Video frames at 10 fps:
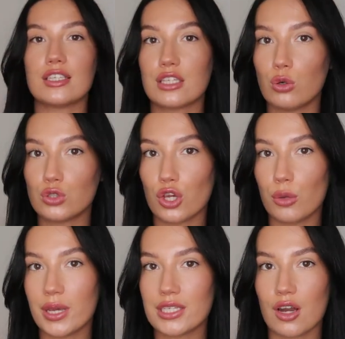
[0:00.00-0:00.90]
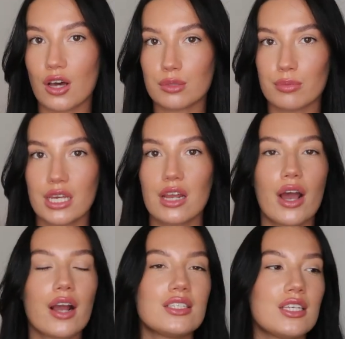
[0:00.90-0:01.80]
this little two-piece last minute.
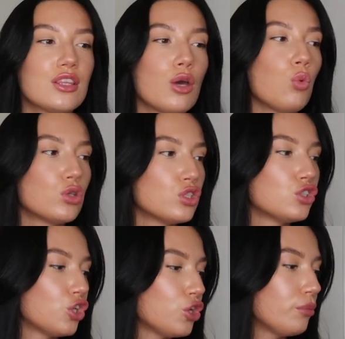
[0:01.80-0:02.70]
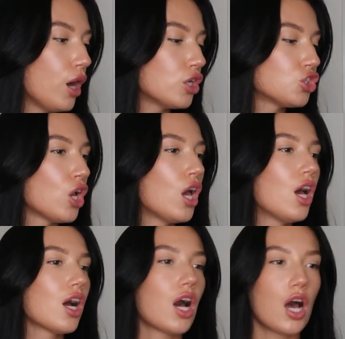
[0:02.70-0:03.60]
Like I said, there wasn't too much
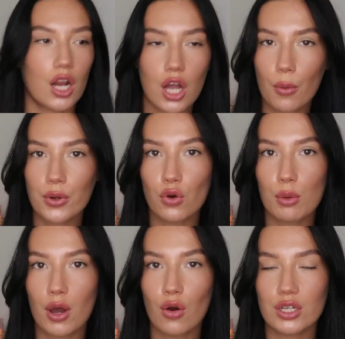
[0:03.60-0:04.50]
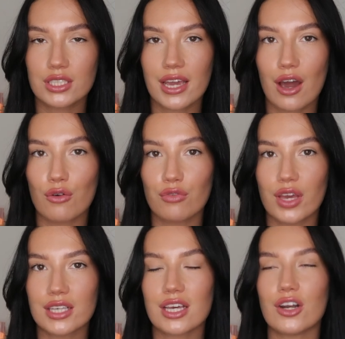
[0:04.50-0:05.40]
colour going on in my holiday
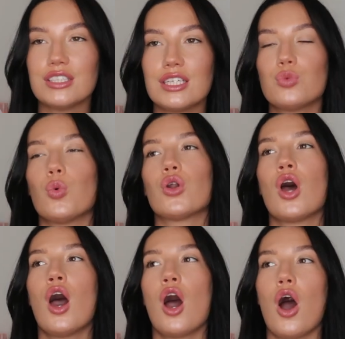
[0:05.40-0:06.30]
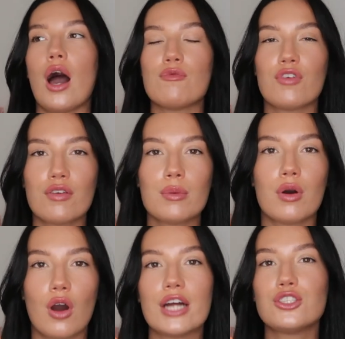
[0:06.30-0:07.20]
outfits and I did want I'm very
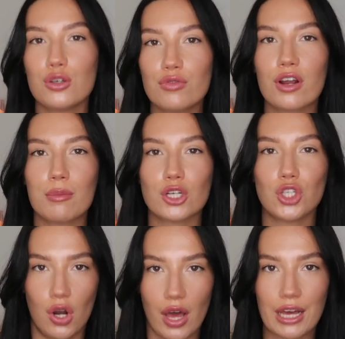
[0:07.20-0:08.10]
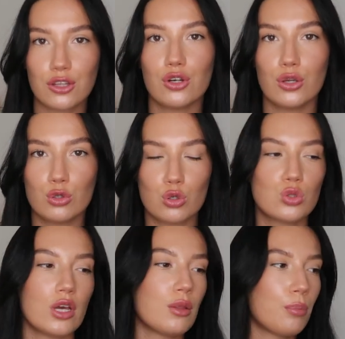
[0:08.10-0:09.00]
I do very much like the neutrals like the